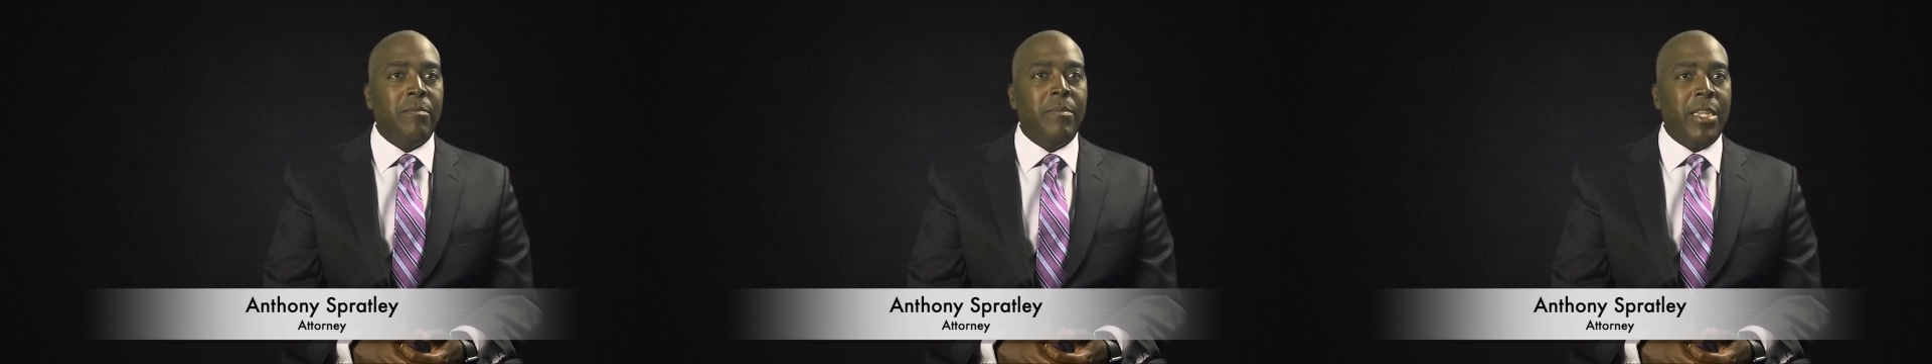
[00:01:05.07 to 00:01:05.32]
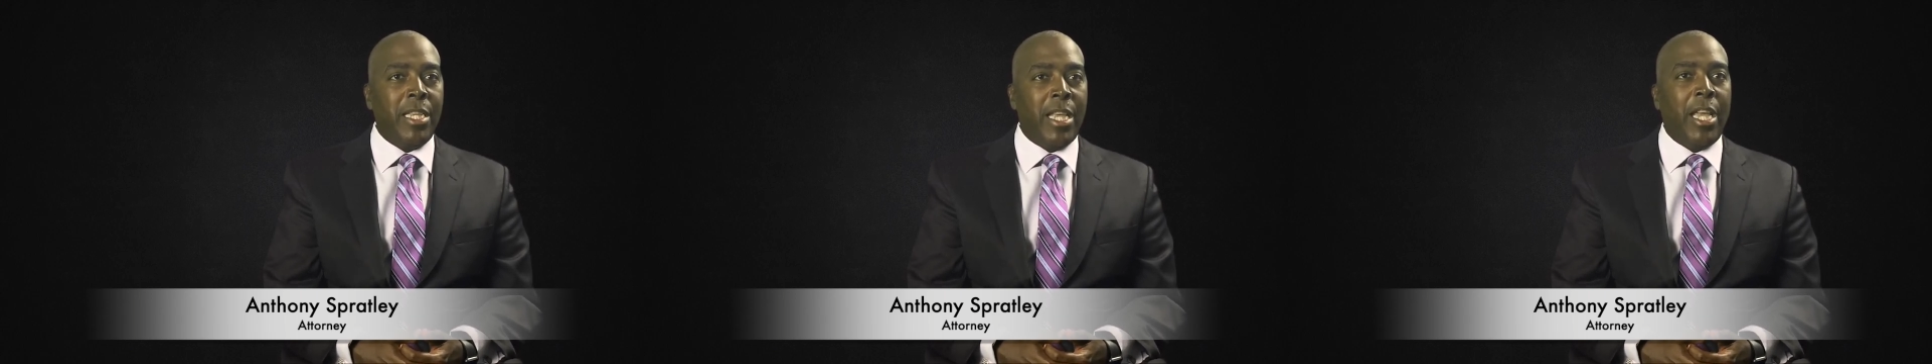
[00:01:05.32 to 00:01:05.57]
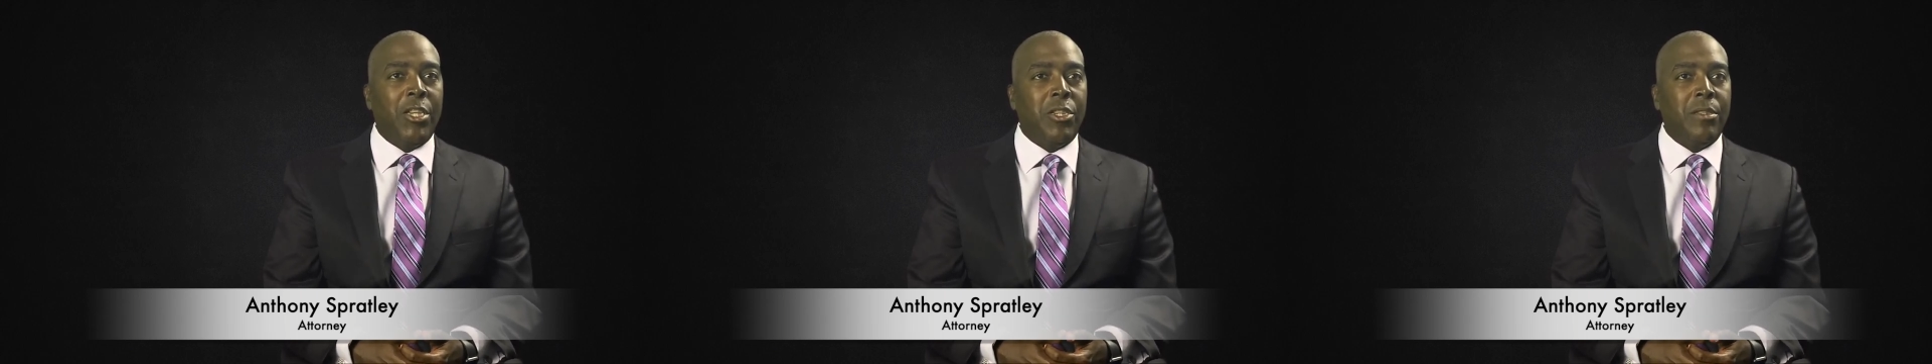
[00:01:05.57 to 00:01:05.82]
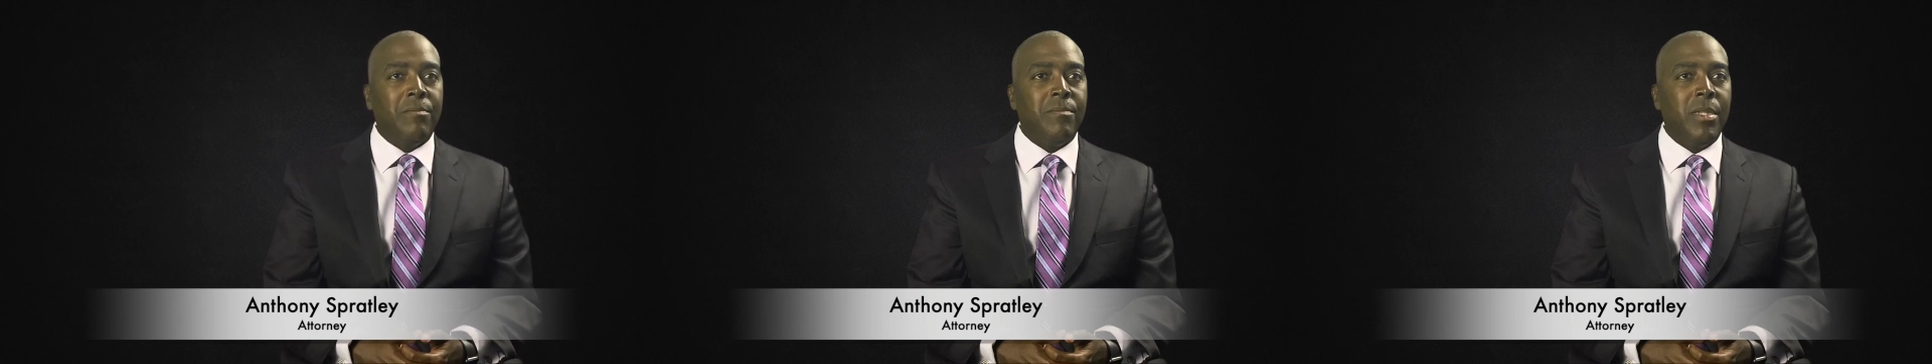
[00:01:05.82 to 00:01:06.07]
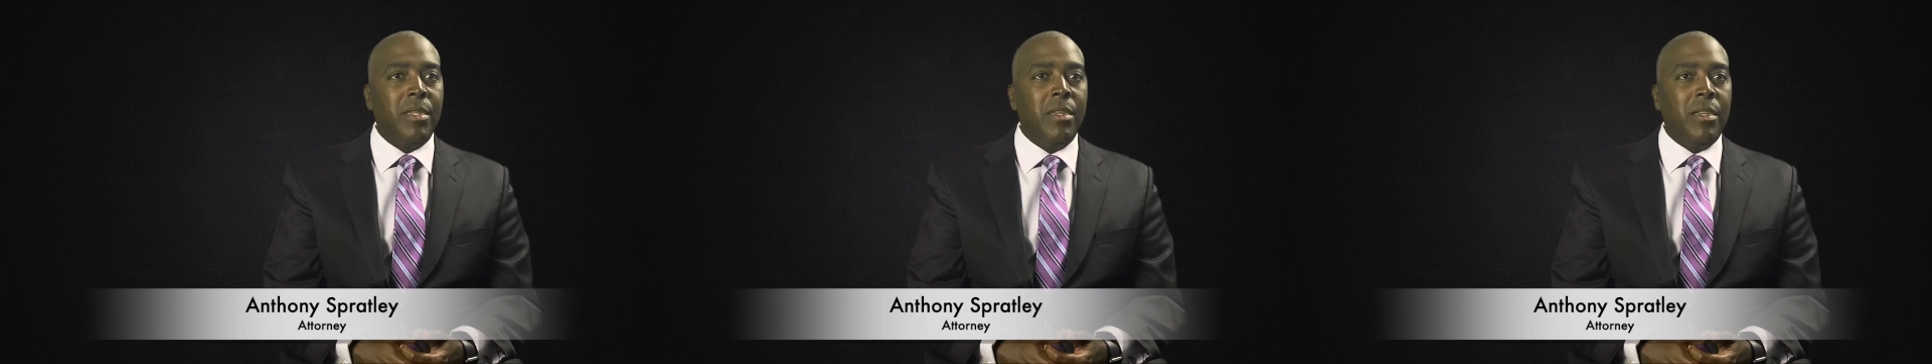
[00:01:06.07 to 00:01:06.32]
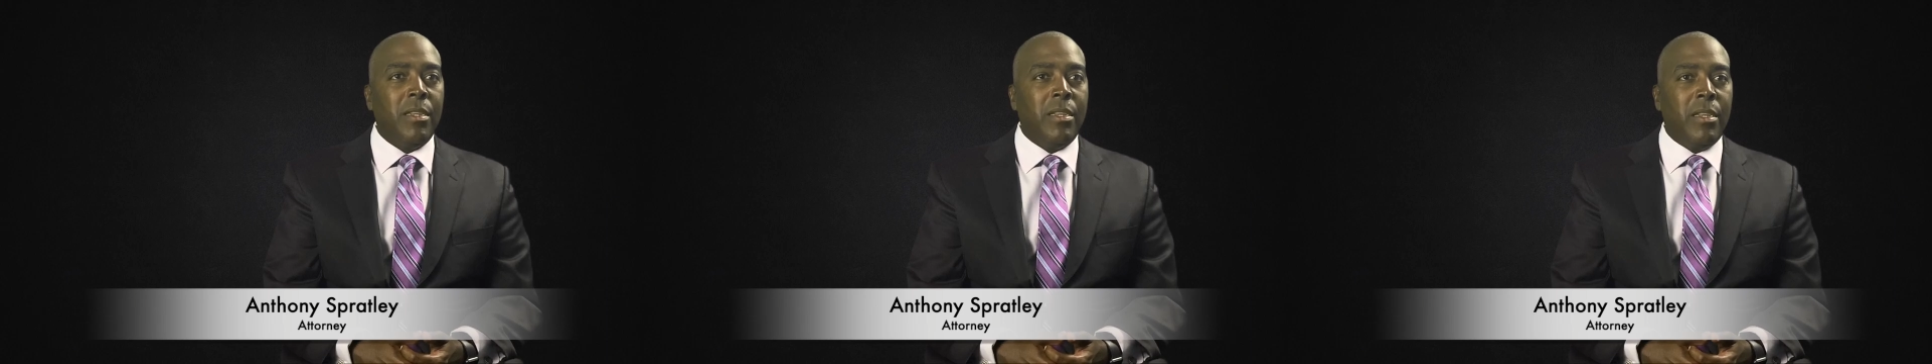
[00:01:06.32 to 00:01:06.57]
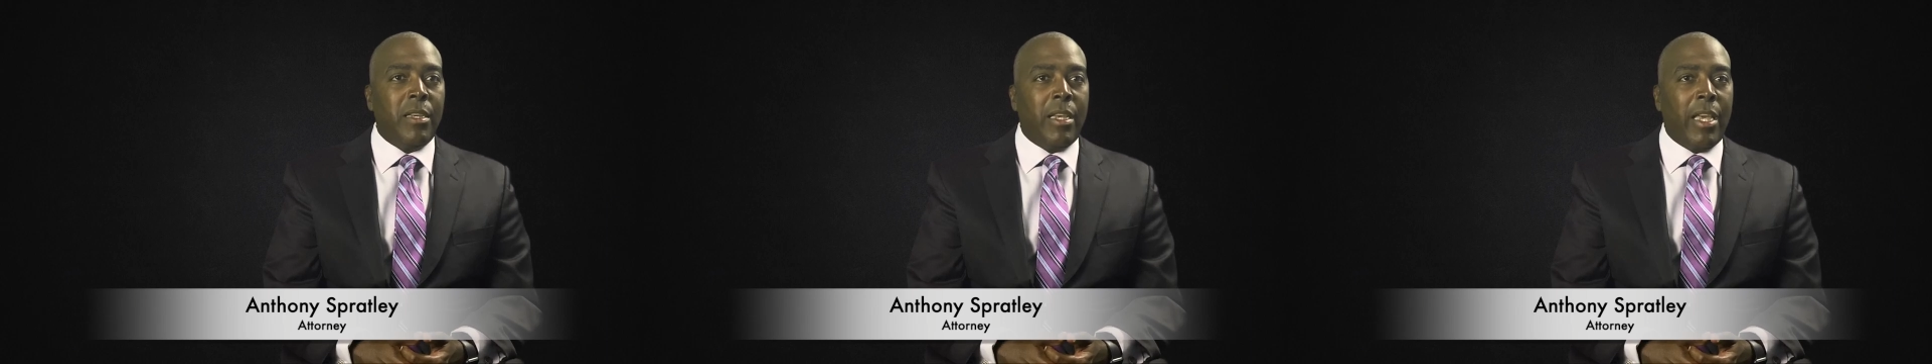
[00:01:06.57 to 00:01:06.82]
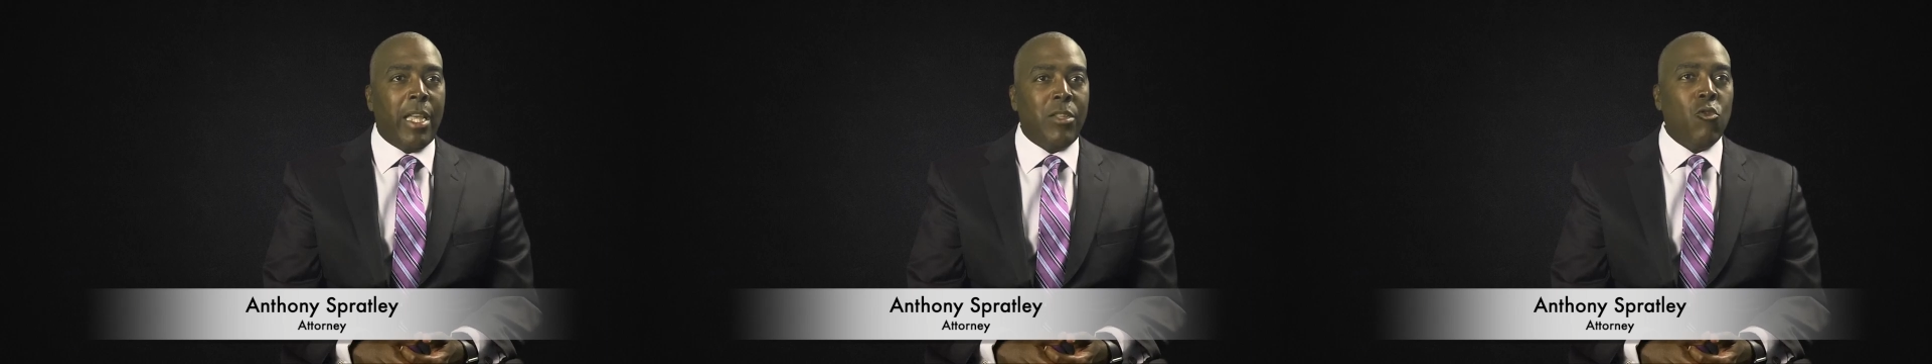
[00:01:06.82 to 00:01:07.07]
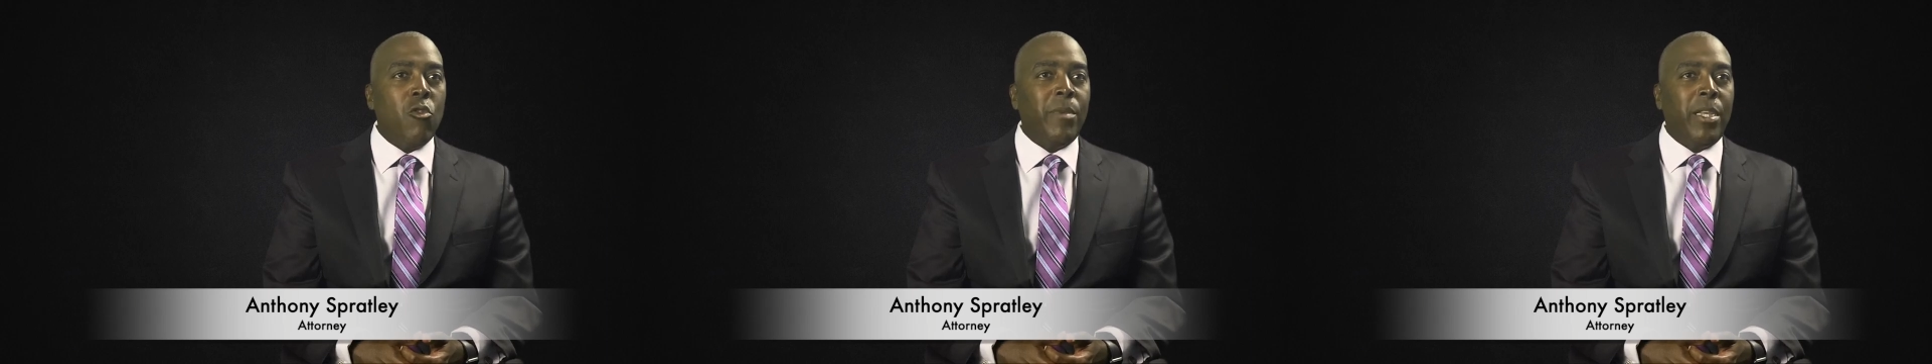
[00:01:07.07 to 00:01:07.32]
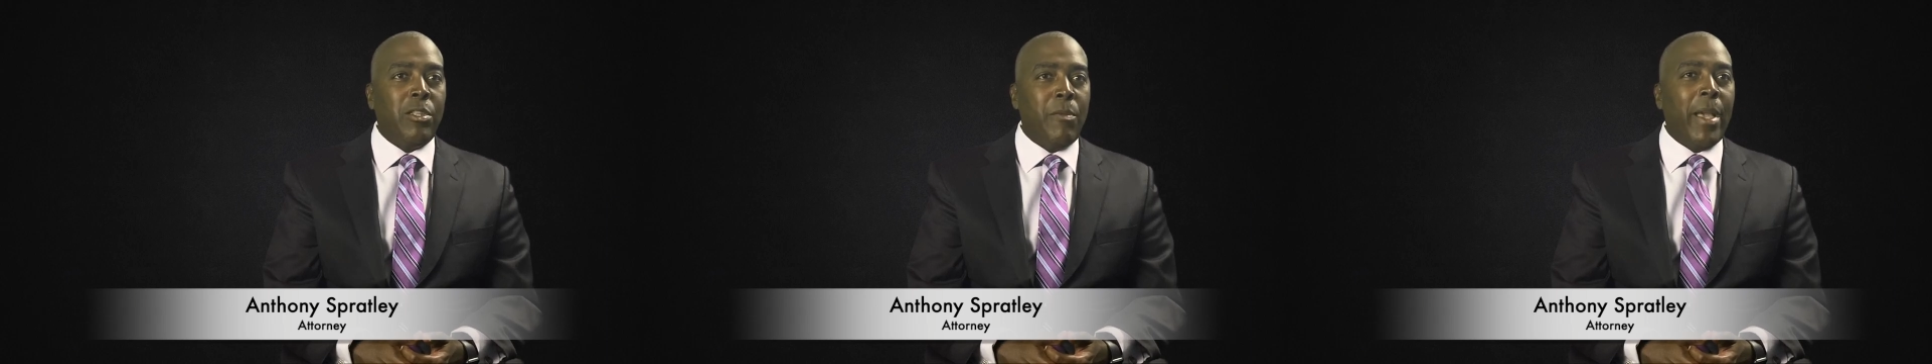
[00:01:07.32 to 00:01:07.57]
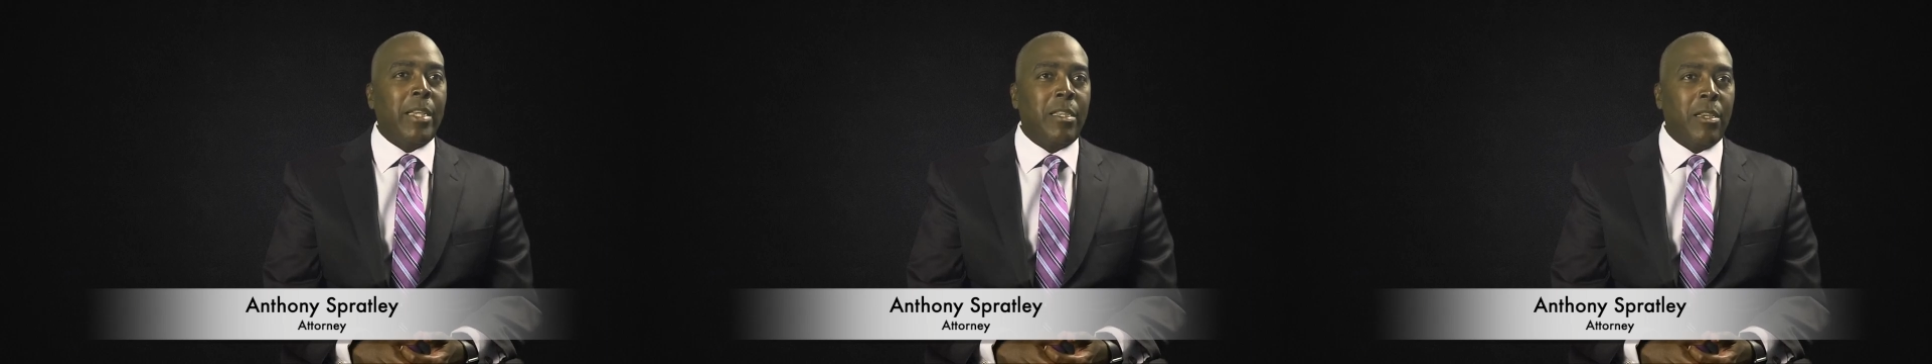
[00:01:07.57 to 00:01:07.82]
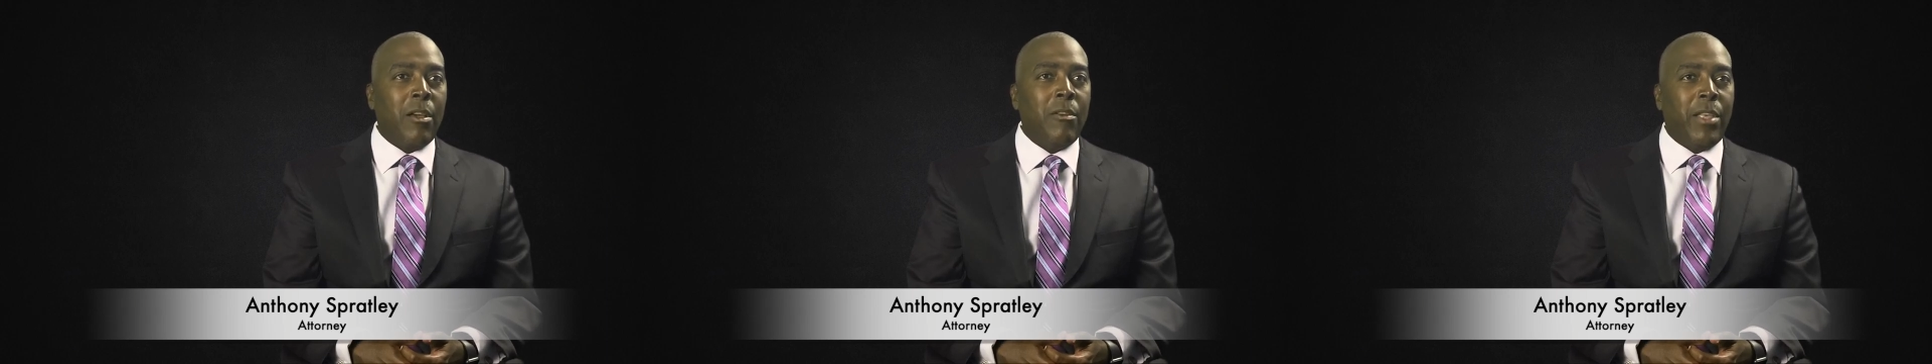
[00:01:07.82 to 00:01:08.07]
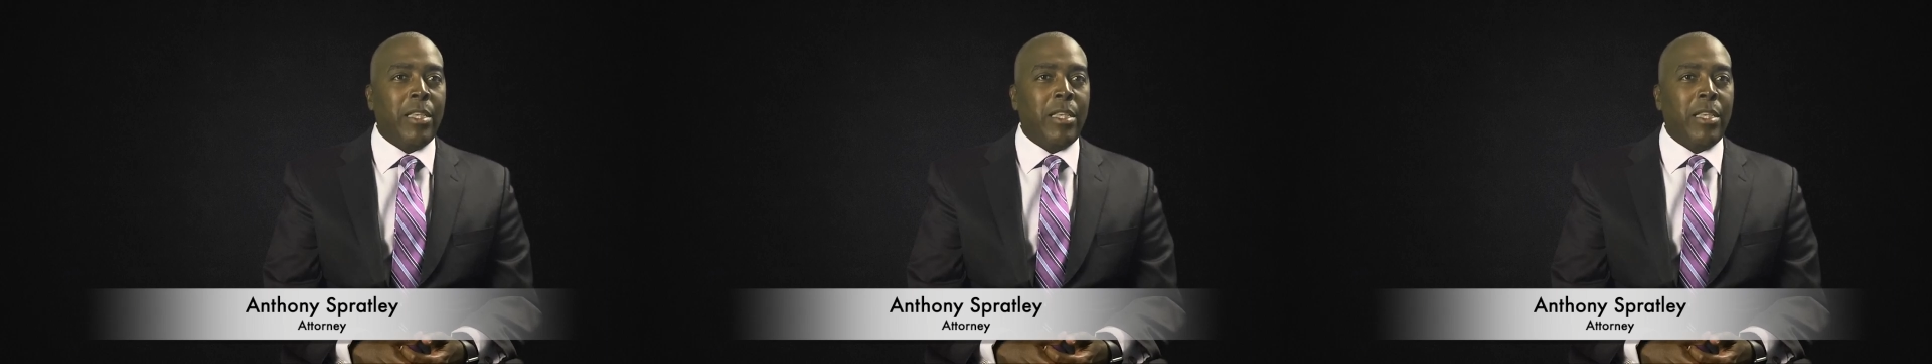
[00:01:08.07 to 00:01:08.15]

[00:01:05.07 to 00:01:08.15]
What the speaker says: mediation, and normally in New Mexico that's